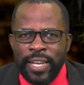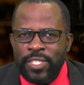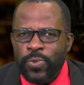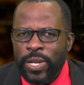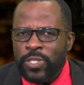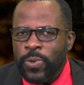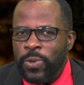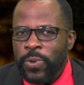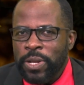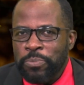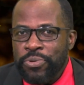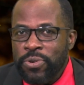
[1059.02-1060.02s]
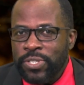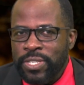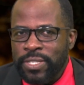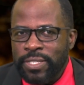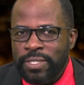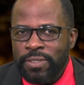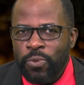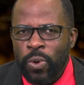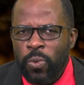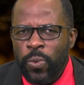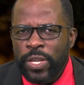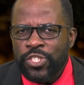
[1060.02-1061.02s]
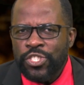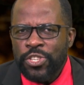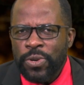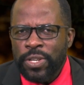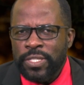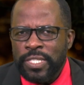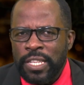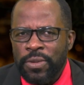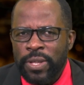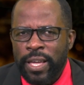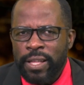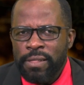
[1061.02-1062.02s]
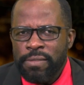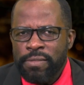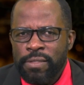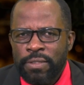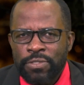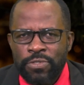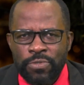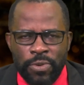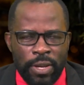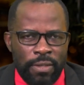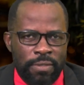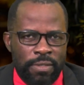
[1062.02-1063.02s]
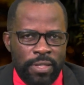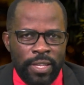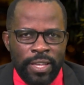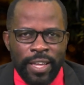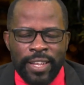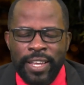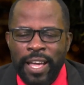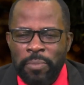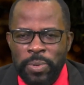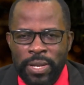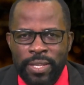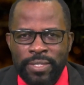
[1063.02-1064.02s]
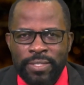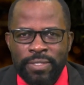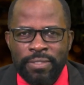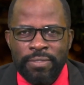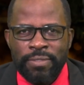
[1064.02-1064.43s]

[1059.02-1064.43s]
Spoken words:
As 2021 approaches, we wish you continued health, strength, and happiness.